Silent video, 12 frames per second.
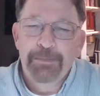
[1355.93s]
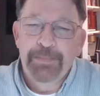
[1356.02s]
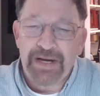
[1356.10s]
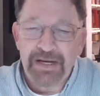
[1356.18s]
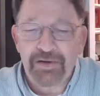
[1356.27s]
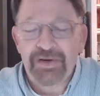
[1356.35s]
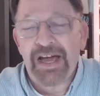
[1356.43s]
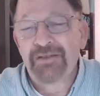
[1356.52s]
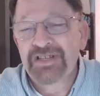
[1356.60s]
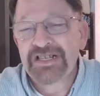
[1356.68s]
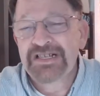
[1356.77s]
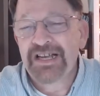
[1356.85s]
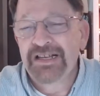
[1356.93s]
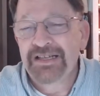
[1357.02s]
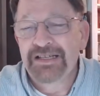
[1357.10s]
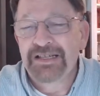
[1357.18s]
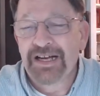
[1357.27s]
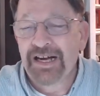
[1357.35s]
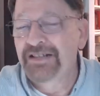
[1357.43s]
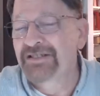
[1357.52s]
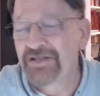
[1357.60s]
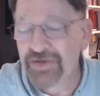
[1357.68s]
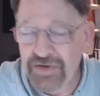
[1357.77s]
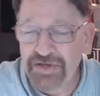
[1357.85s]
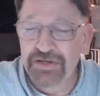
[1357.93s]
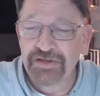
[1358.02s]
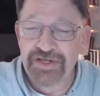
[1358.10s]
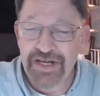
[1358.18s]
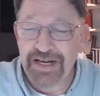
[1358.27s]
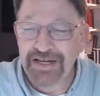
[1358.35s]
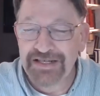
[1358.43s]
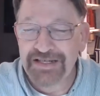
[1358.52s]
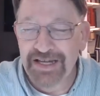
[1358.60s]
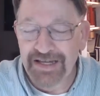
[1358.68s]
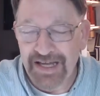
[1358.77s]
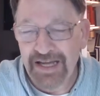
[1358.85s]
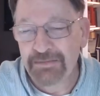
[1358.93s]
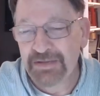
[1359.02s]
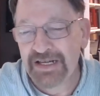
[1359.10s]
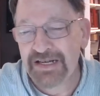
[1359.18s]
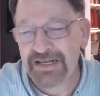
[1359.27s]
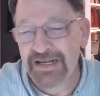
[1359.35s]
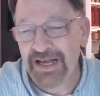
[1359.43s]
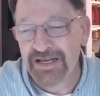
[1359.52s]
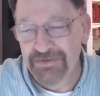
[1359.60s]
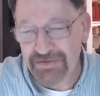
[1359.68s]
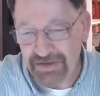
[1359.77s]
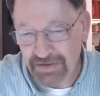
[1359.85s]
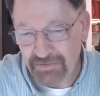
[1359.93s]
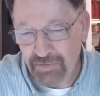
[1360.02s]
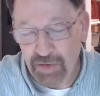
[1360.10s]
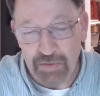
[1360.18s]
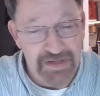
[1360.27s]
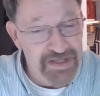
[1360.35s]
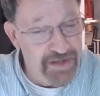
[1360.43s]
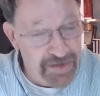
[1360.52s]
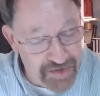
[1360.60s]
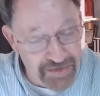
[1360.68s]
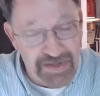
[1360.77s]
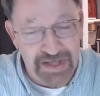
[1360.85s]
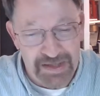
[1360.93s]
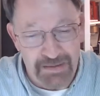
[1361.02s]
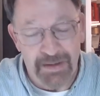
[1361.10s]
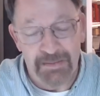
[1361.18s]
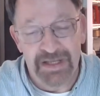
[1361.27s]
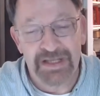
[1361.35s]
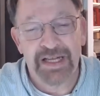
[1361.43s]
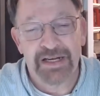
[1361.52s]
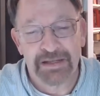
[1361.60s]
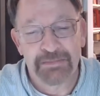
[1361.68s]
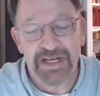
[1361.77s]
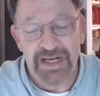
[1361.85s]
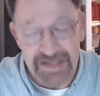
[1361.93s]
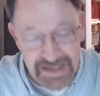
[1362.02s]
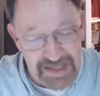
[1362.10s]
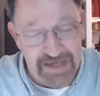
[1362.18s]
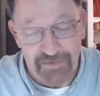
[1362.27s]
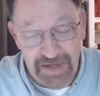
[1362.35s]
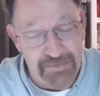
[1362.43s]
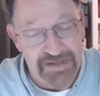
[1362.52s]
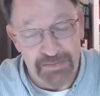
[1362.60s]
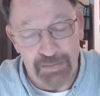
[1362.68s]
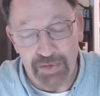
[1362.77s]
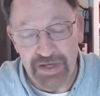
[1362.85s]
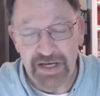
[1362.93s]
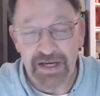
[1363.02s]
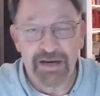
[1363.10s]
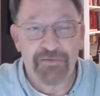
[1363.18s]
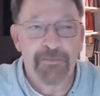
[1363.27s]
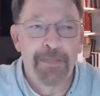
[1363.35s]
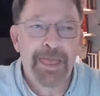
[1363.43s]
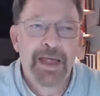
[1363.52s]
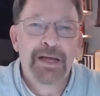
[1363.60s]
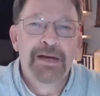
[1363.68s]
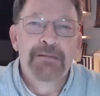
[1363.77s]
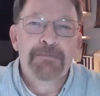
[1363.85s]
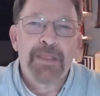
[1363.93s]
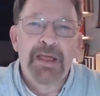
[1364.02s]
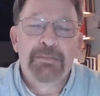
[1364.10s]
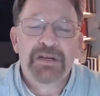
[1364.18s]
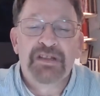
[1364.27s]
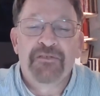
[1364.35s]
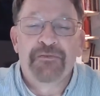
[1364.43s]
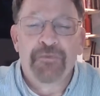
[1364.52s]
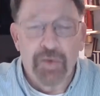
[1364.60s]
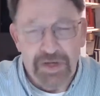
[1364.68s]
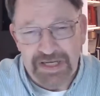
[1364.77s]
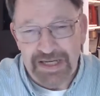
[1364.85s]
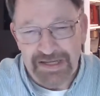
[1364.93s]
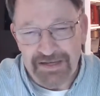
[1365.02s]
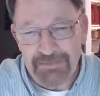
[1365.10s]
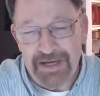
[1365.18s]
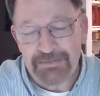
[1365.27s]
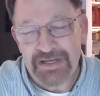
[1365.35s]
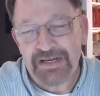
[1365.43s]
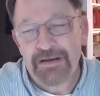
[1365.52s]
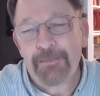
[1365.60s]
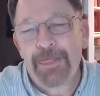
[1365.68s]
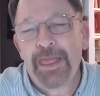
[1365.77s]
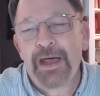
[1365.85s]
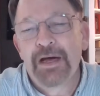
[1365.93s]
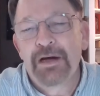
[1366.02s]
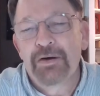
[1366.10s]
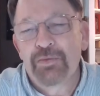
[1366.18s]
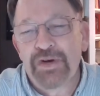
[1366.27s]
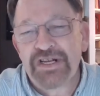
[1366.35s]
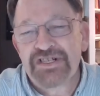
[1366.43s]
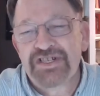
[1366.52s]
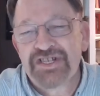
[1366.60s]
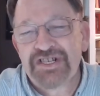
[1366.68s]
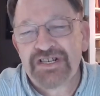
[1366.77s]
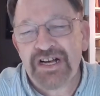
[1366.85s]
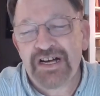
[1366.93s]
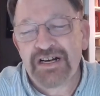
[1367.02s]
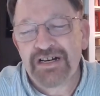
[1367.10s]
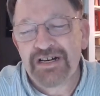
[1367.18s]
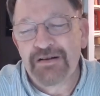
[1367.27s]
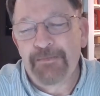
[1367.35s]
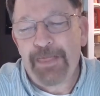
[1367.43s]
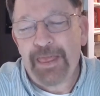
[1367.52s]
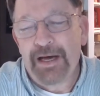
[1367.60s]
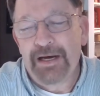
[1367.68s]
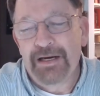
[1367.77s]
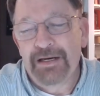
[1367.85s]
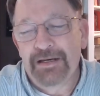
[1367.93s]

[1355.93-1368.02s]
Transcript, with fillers: But you'd have to say that the constitutional change that came in as a result of the war wasn't the 13th Amendment that eliminated slavery, that was important enough, but the 14th Amendment, which uh, uh,